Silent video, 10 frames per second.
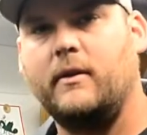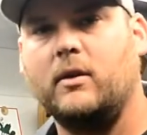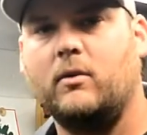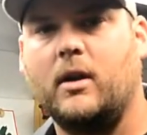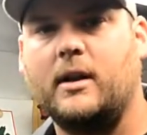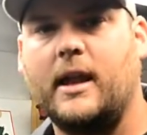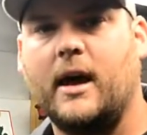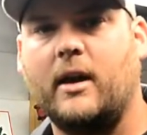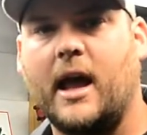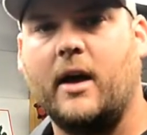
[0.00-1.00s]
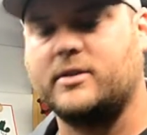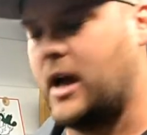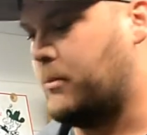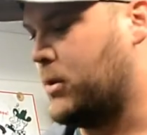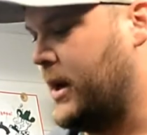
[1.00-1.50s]
you a little rundown of how it's
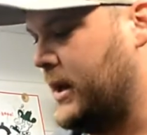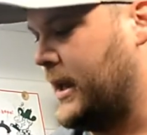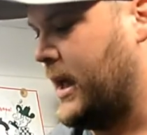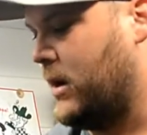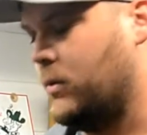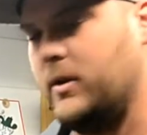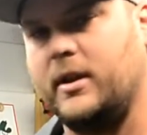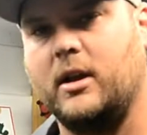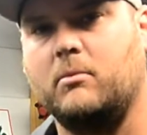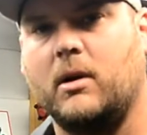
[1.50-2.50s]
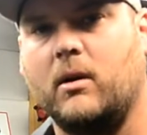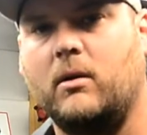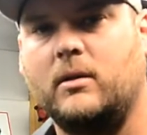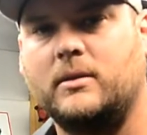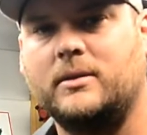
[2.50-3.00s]
operating now with the cut
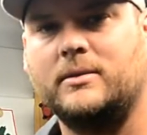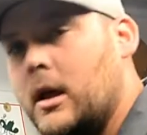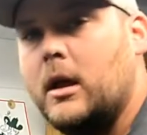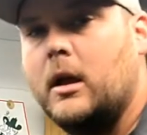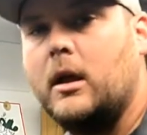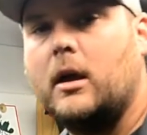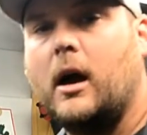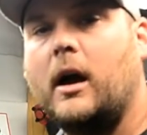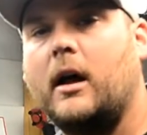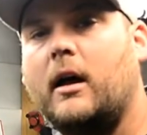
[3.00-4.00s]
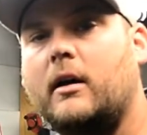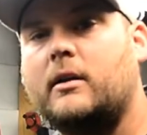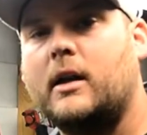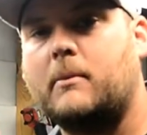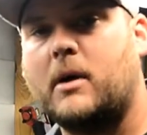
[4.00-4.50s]
barrel. Alright,
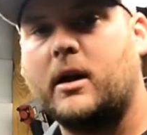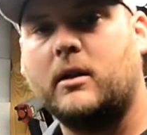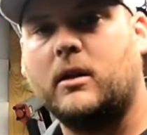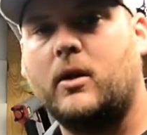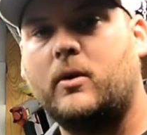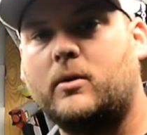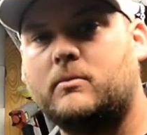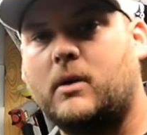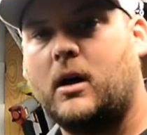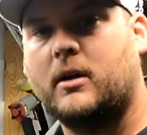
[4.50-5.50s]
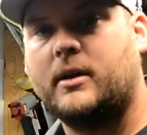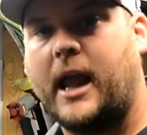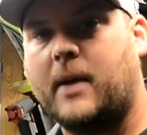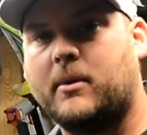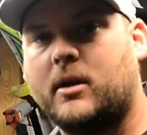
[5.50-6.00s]
I'm not going to load them on
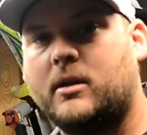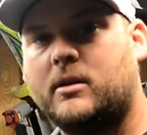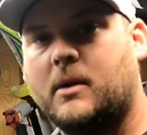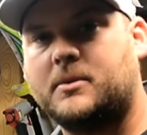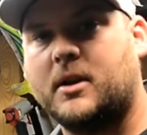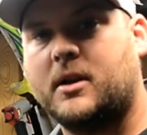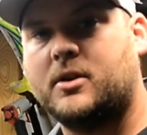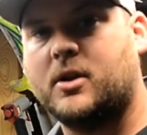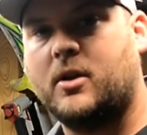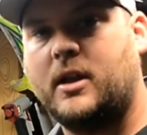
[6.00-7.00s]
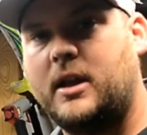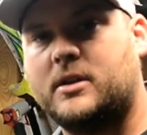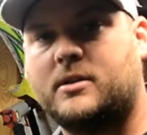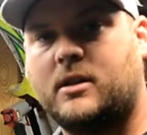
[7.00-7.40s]
camera. I'm just going to show you each